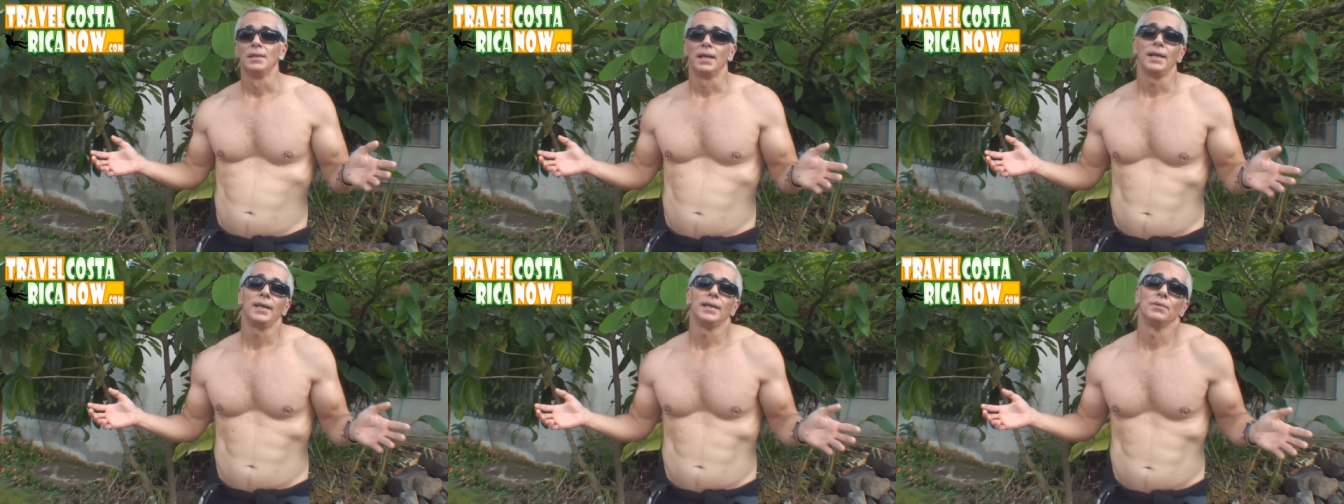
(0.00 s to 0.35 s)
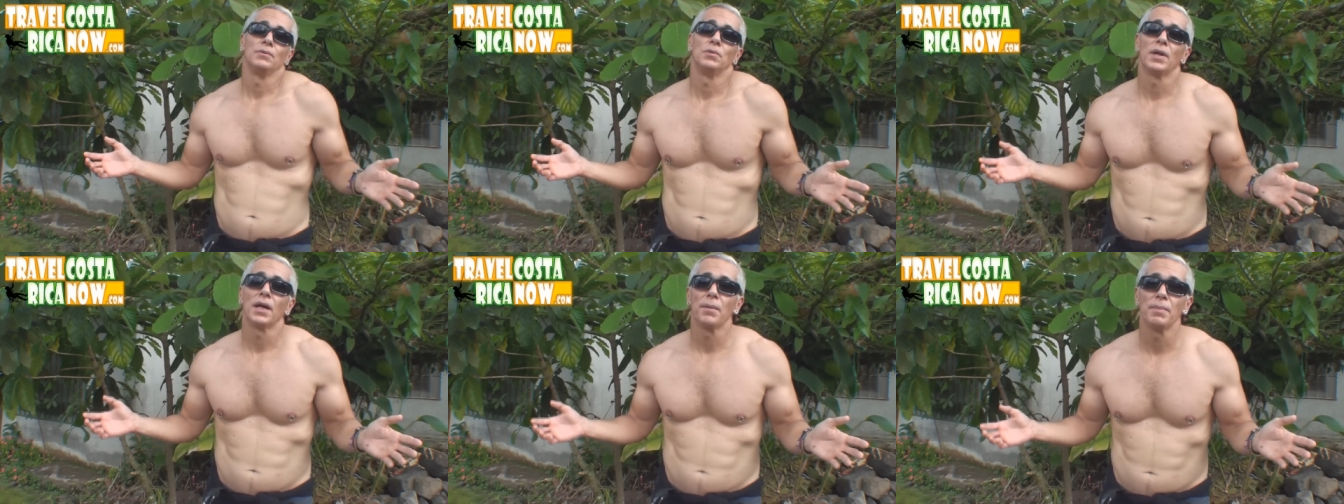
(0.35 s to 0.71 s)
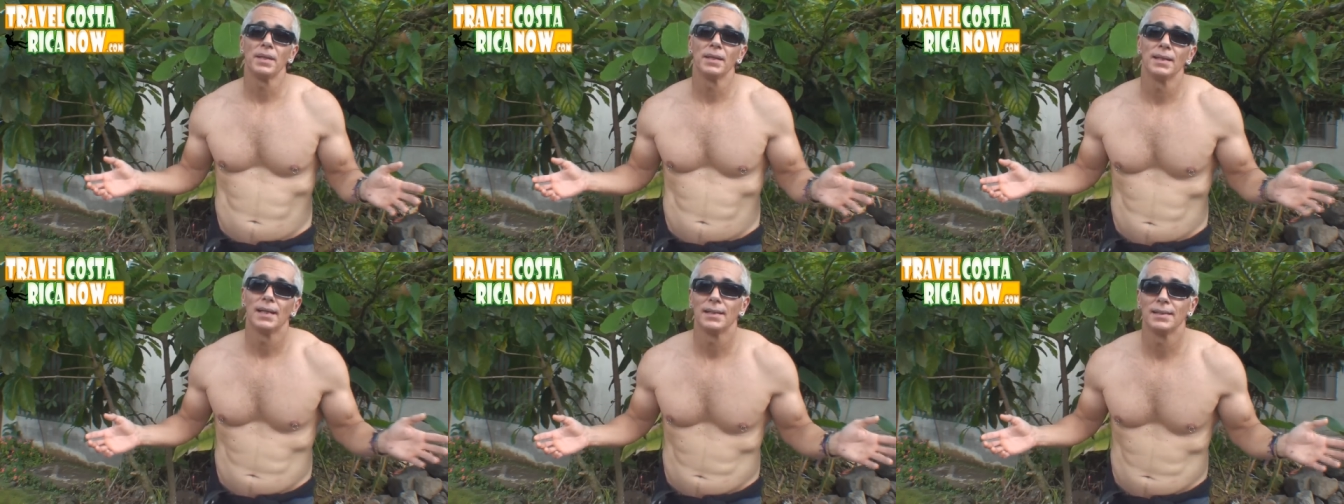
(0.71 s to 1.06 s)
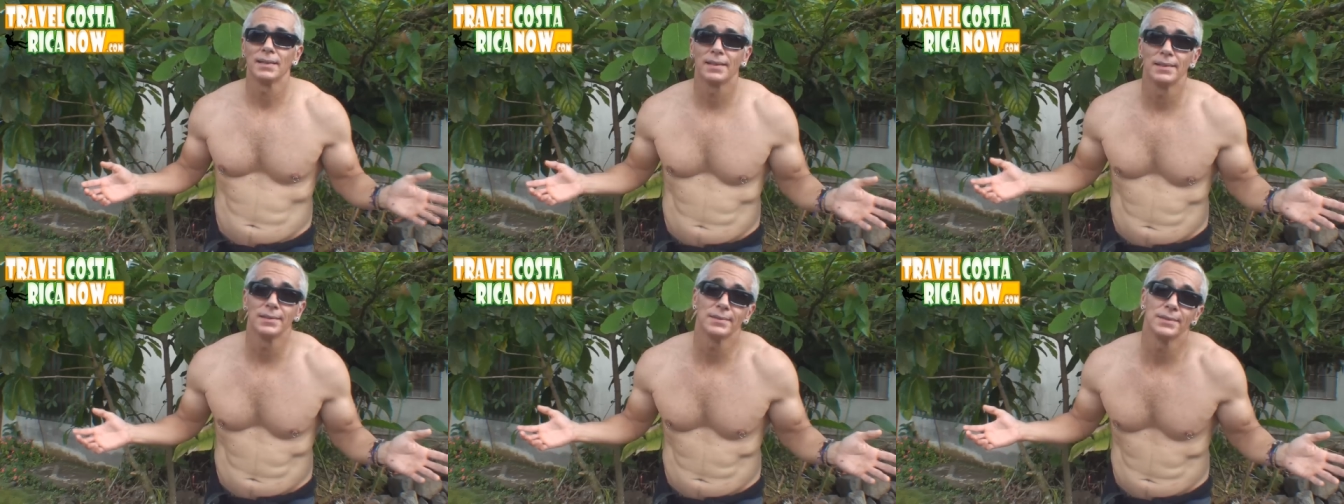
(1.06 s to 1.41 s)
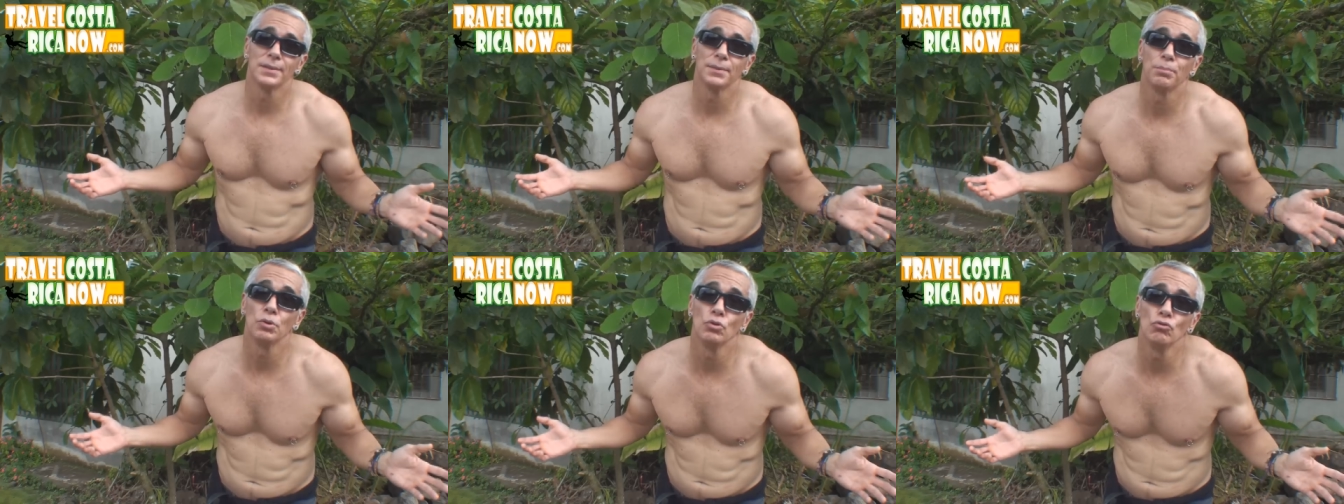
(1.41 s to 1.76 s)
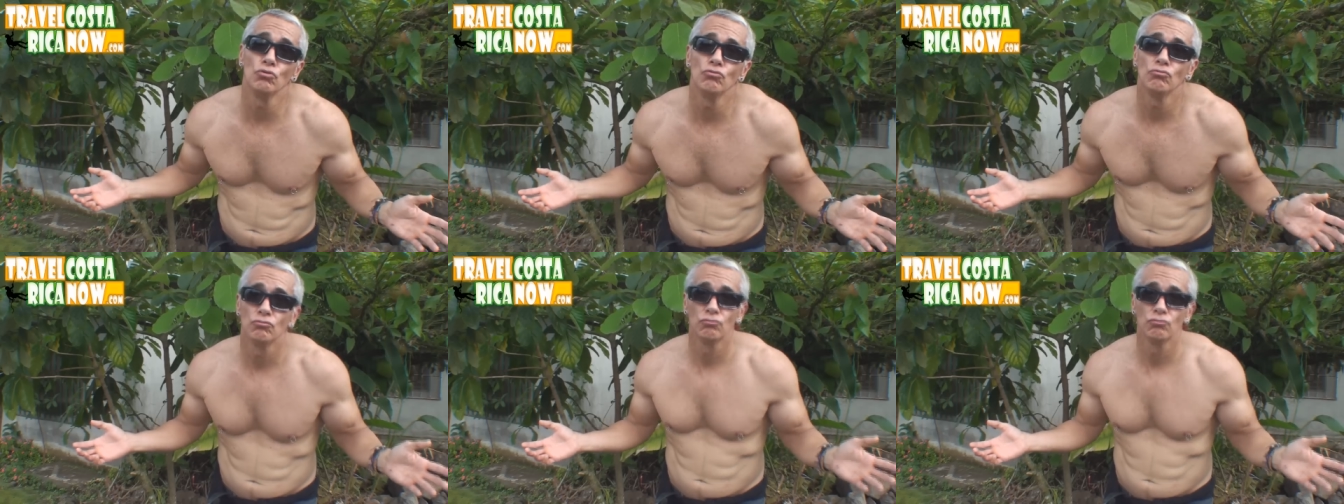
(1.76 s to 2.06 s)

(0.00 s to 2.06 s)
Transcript: "Hey, would I be allowed to kiss in the pool?"